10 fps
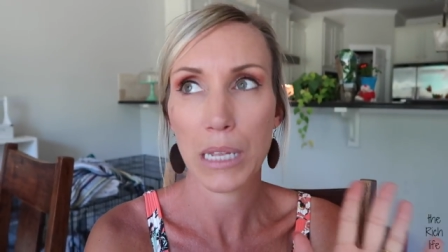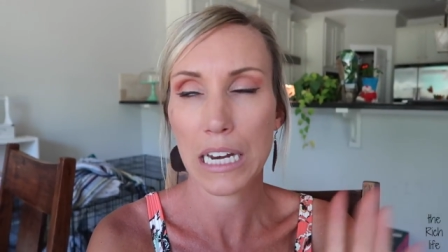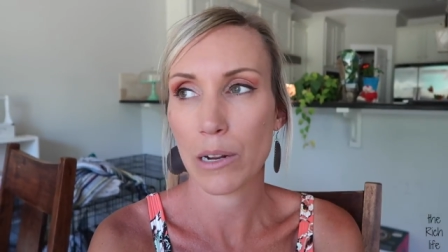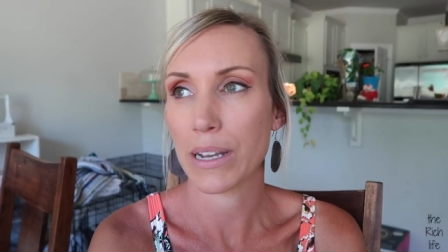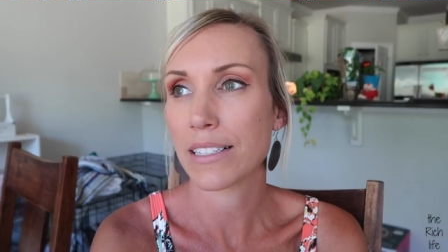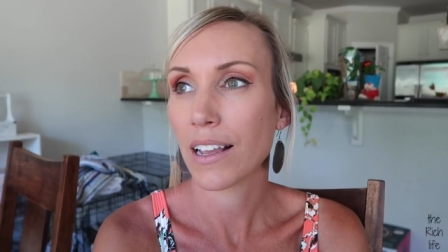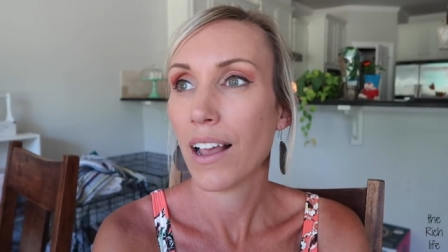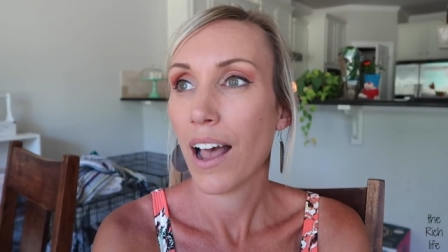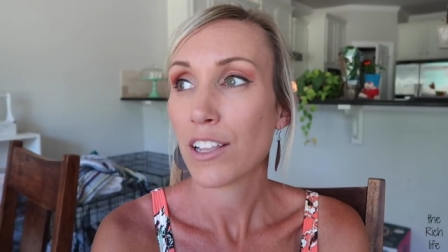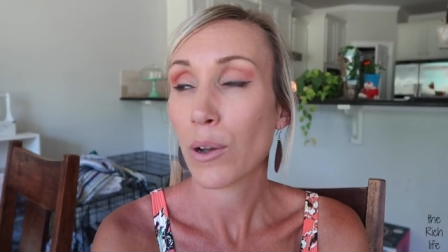but anyways
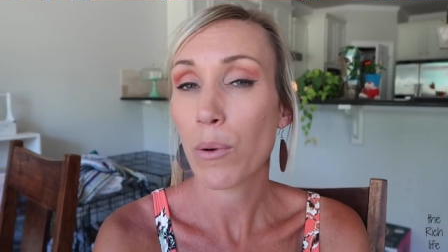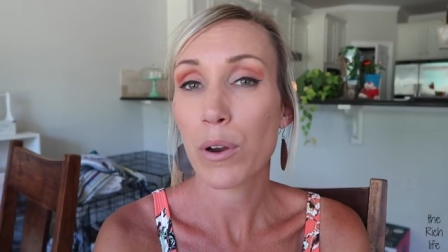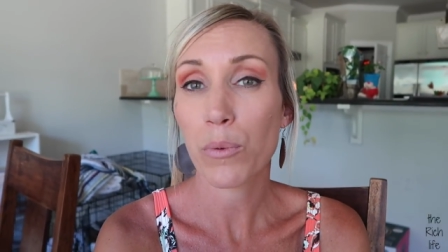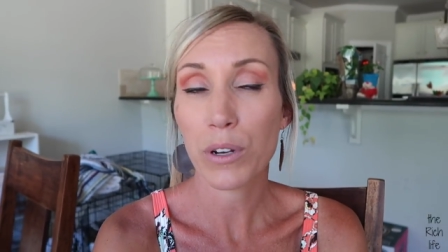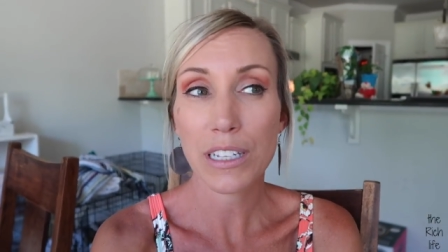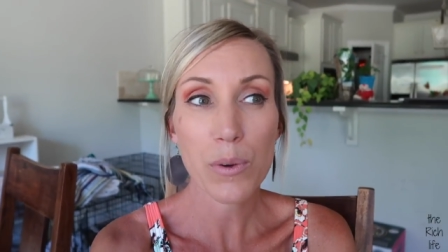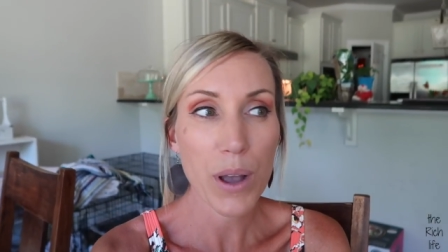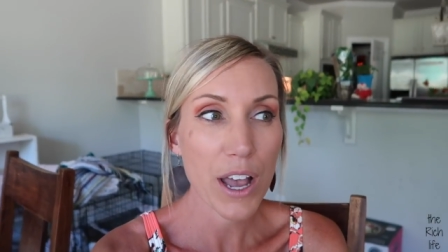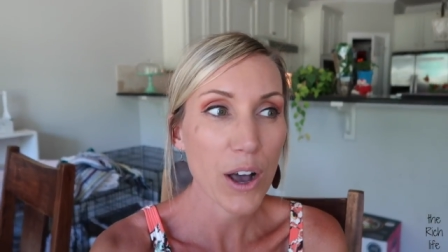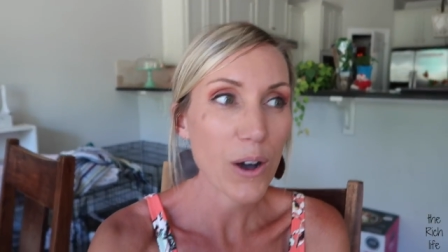so it went really
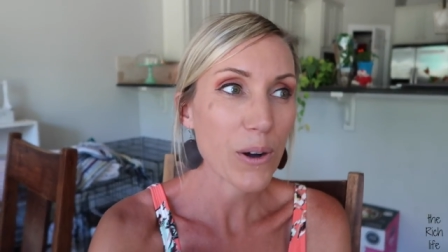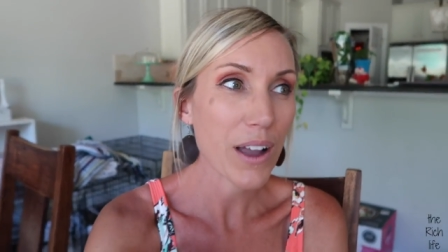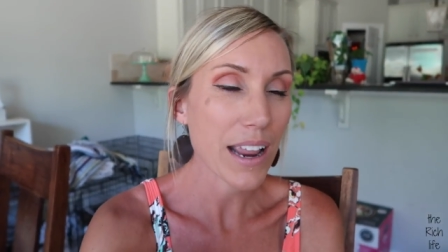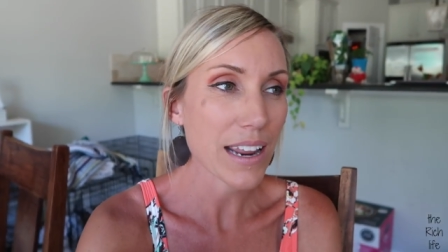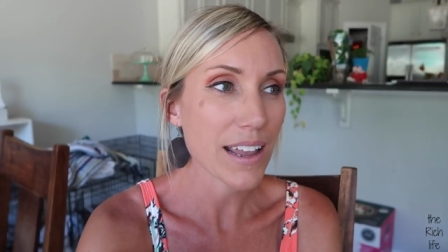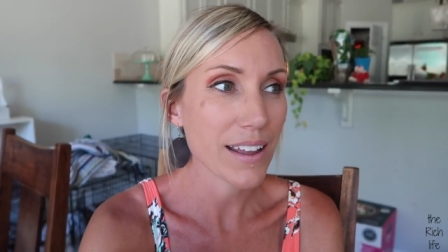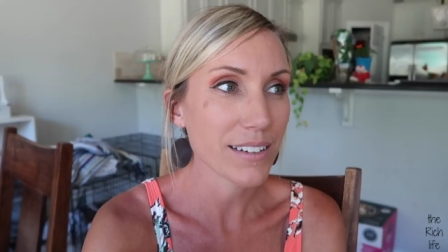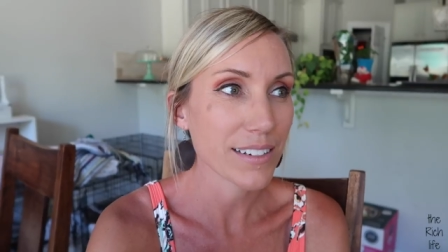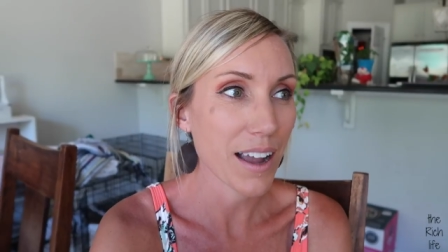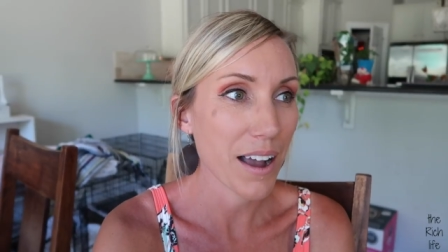well
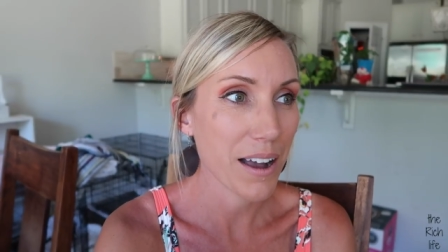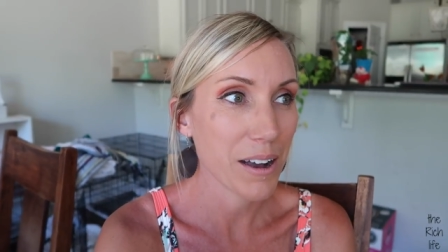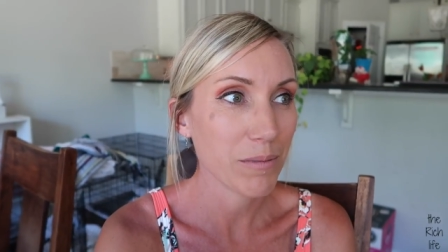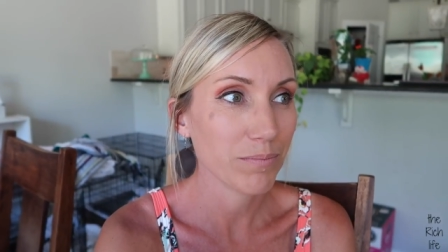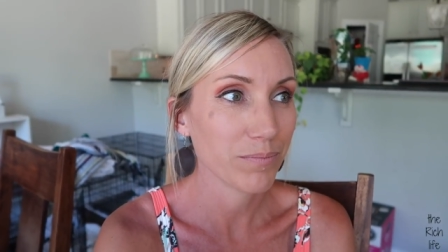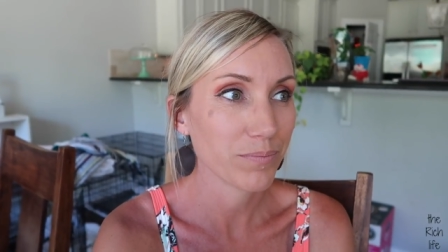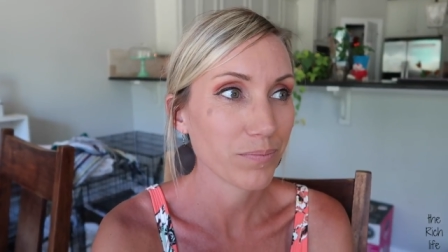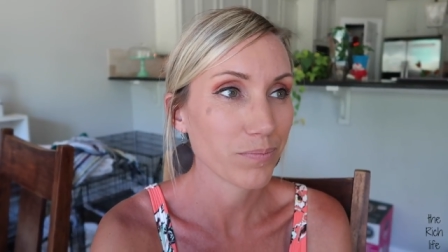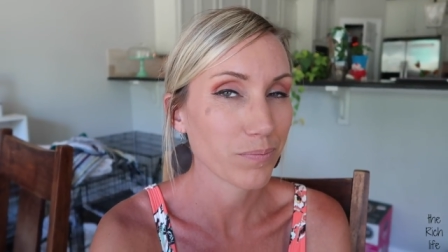and um,